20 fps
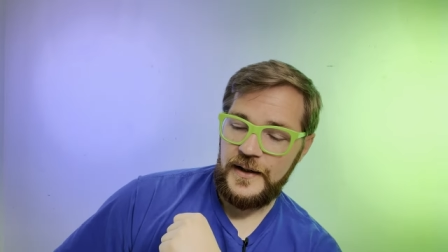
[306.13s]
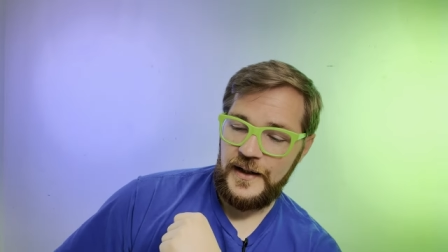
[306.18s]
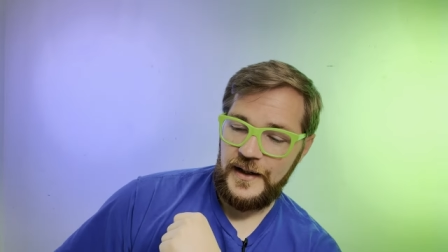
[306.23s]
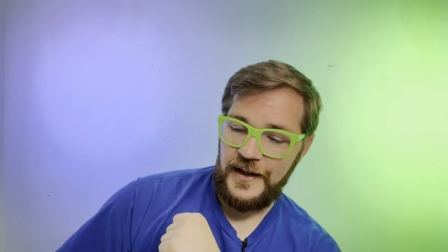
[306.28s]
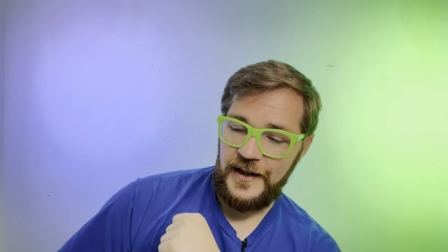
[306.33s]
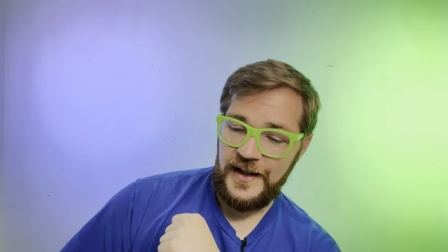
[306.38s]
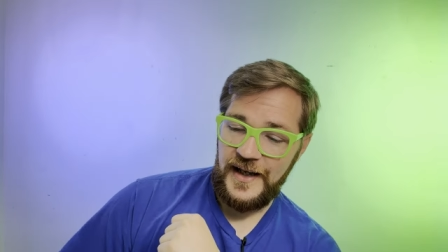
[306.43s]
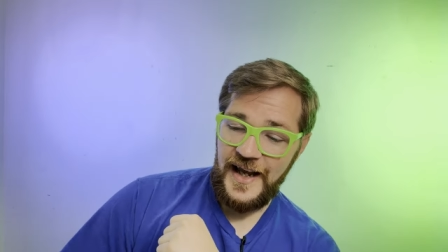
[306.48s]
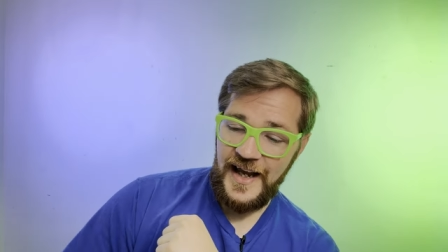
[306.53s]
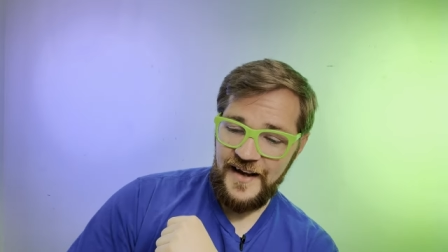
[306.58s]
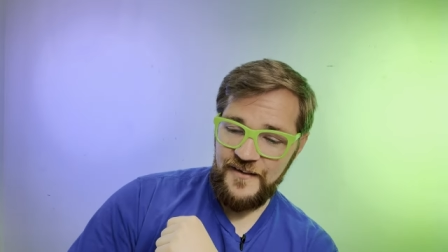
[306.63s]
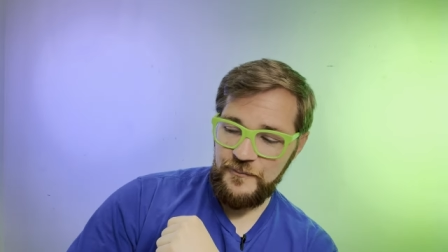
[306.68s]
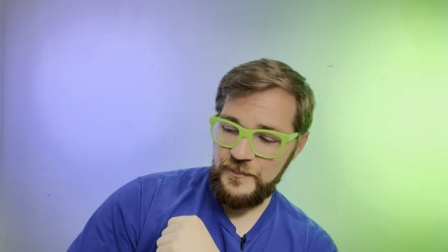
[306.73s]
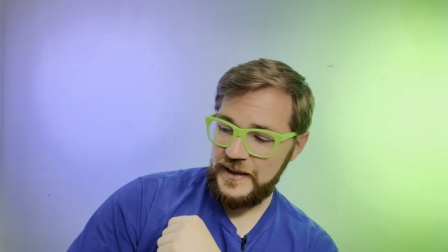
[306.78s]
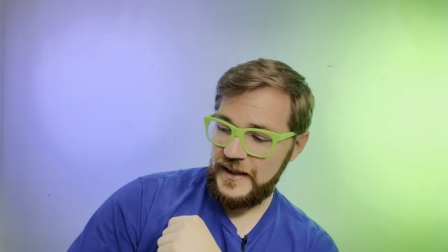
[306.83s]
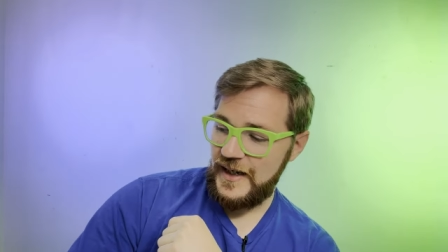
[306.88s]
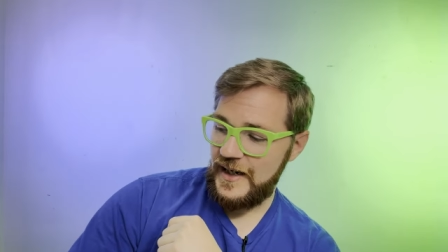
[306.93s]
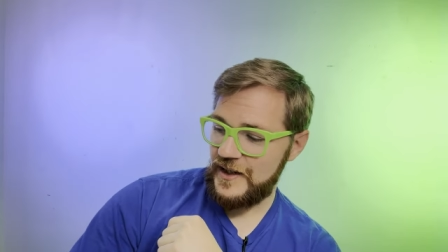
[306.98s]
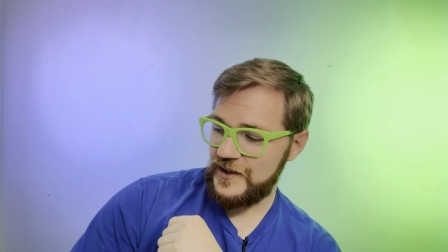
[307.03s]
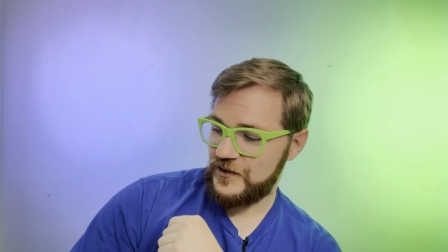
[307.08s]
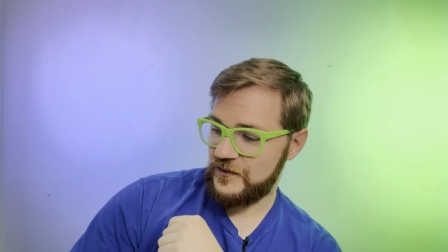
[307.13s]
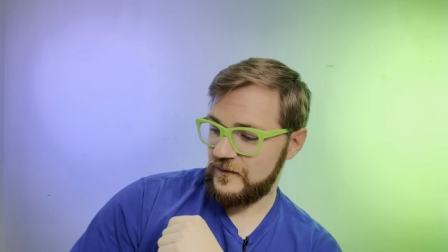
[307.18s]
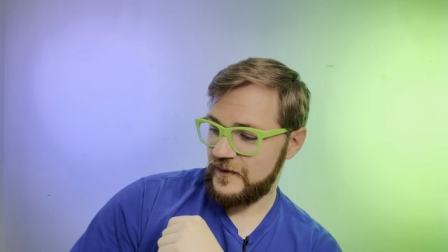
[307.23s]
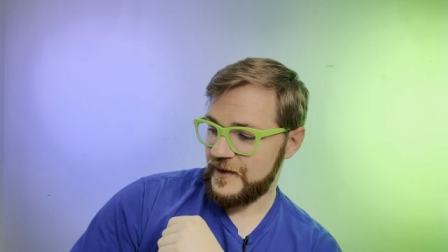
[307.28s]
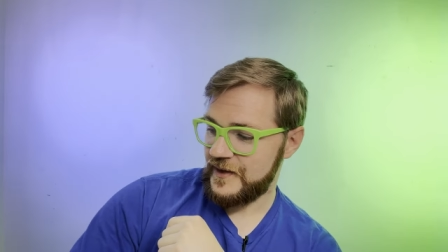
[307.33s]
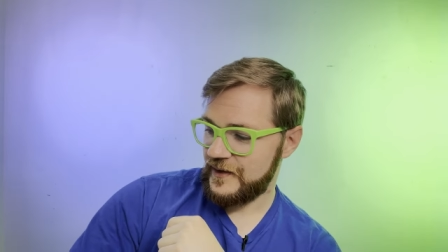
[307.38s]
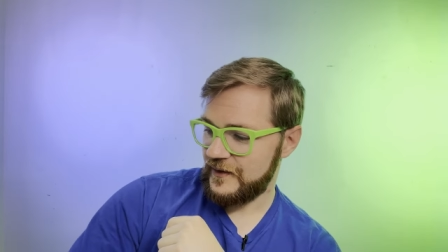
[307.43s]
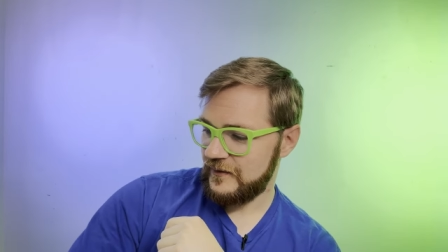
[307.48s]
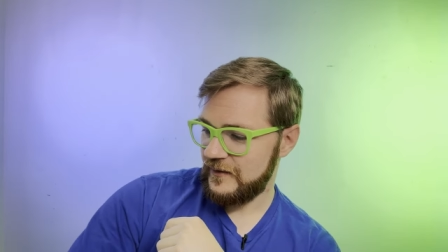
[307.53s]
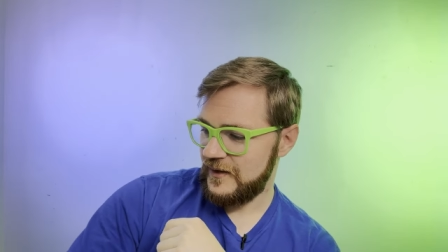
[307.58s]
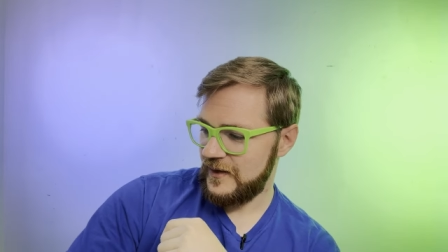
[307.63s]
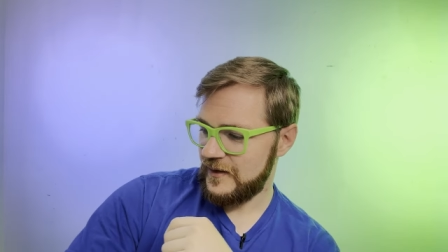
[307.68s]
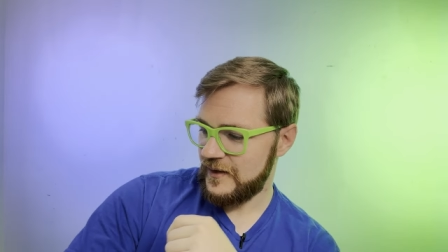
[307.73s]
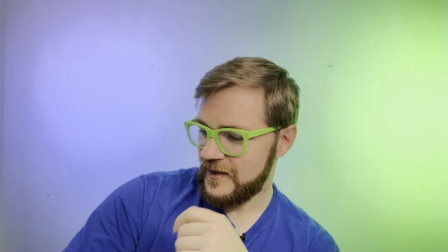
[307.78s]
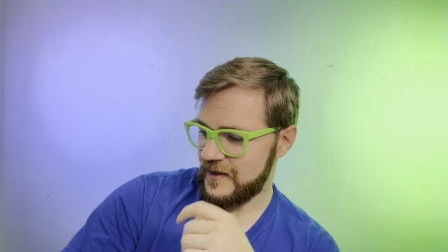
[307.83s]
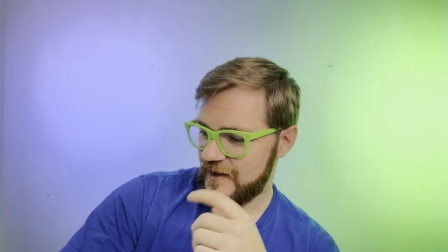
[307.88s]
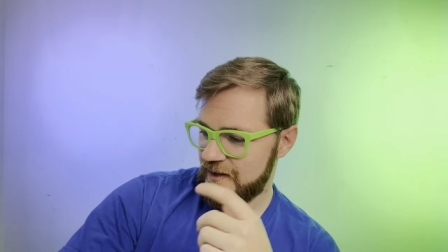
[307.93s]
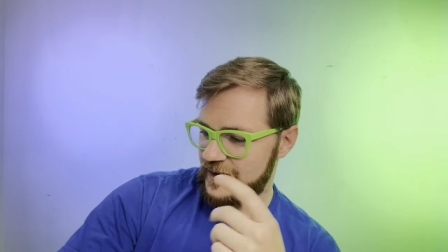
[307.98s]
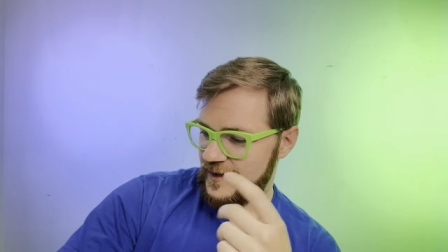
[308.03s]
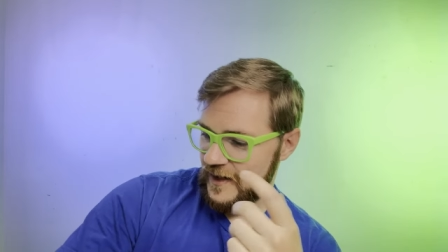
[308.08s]
And I have been asked recently, and
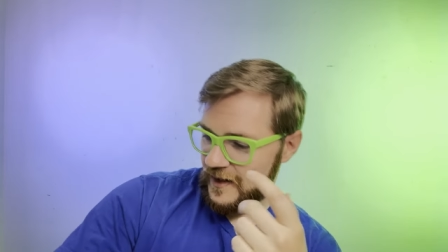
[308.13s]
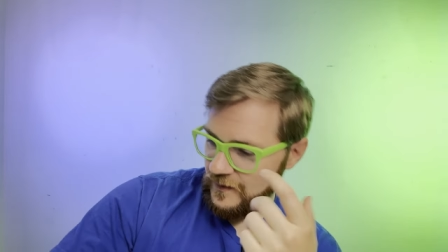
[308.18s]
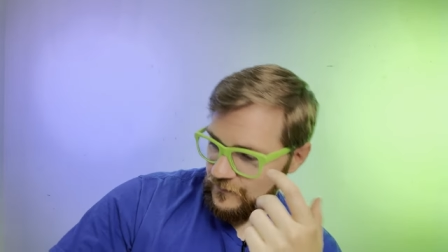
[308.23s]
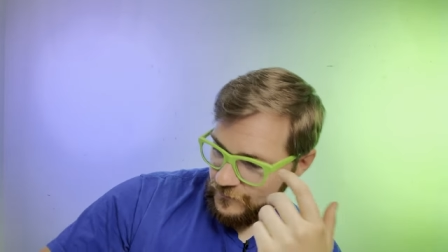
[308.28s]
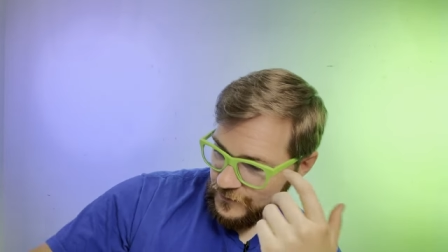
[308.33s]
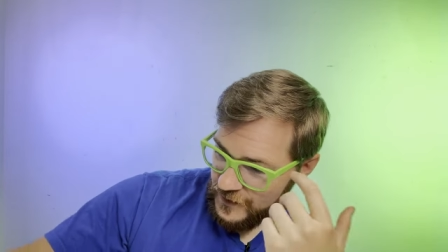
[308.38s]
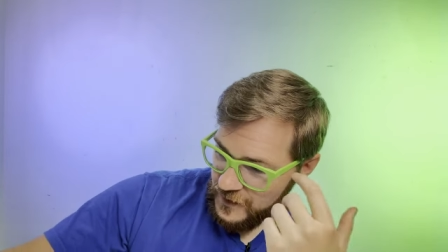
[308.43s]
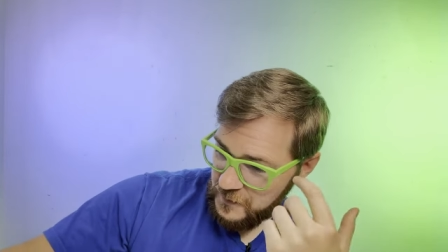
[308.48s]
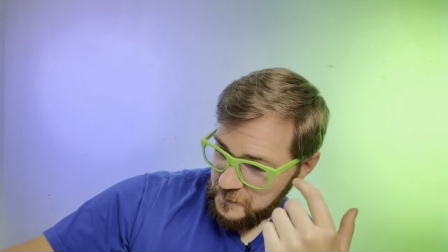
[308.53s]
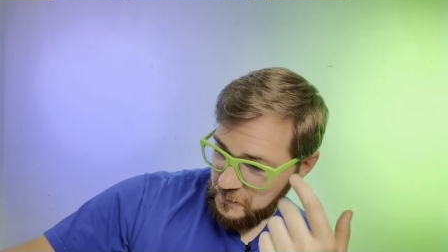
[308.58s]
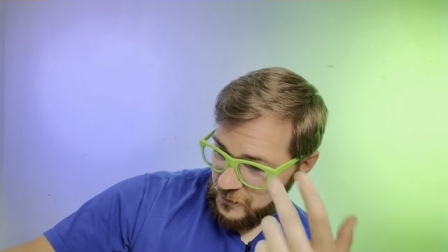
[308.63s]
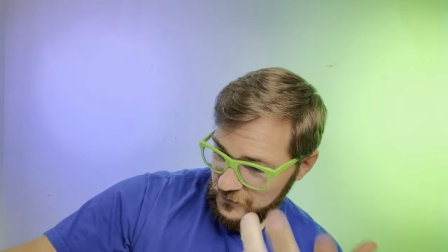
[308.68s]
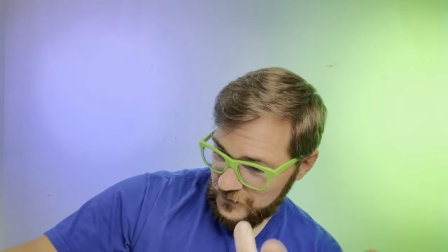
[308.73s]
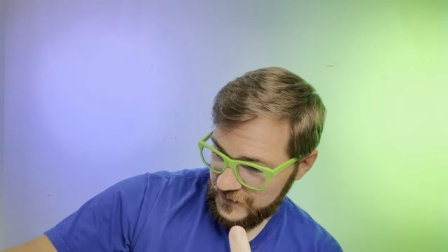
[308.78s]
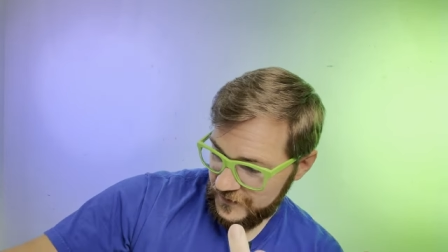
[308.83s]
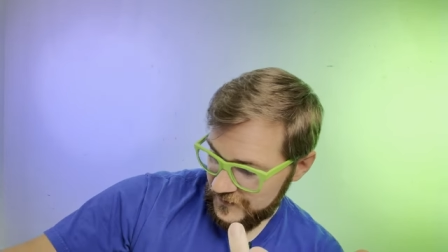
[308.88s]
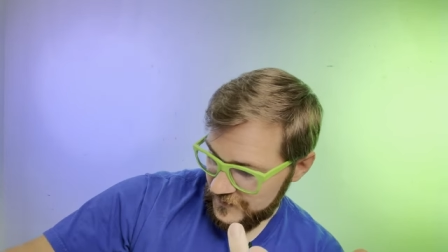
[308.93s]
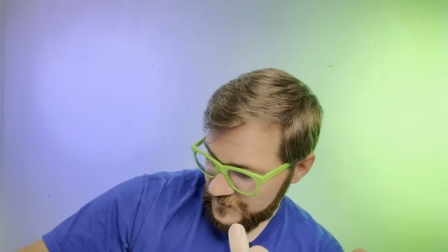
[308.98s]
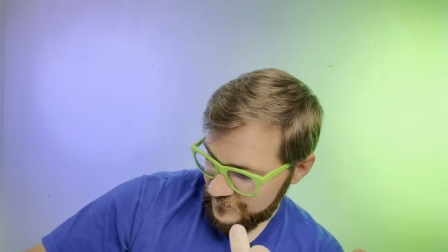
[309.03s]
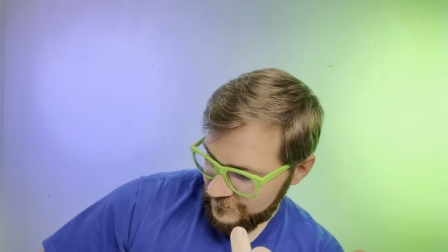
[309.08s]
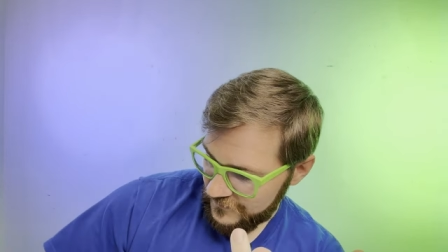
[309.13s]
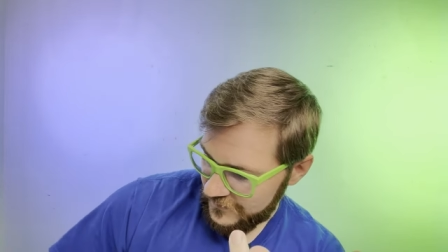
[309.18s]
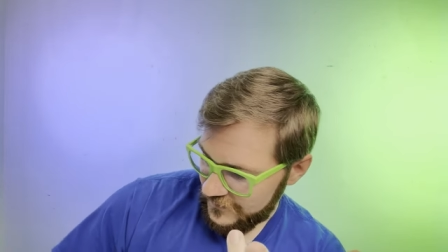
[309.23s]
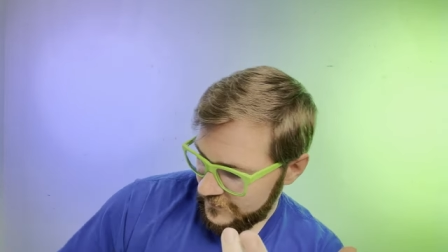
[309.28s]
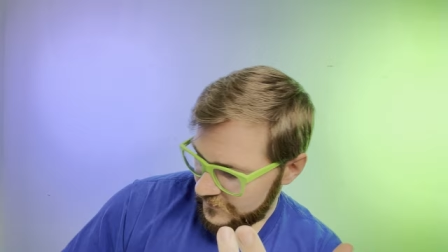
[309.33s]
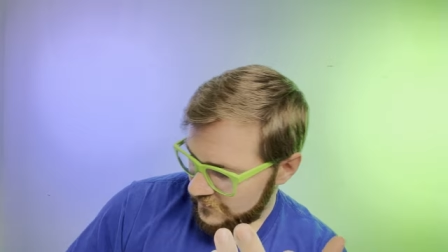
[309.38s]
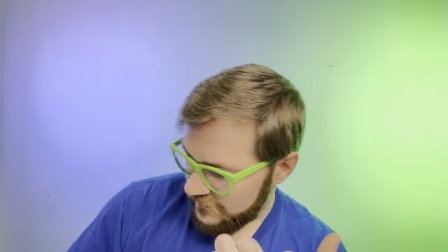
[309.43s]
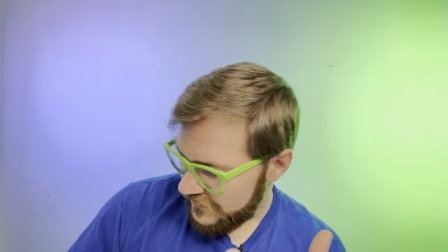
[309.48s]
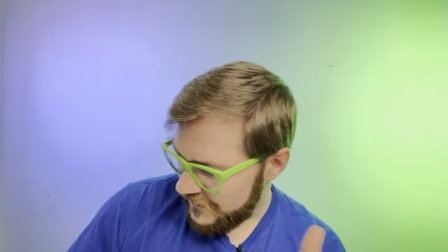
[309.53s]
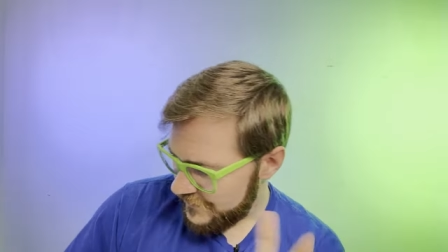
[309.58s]
this is kind of what sparked this video.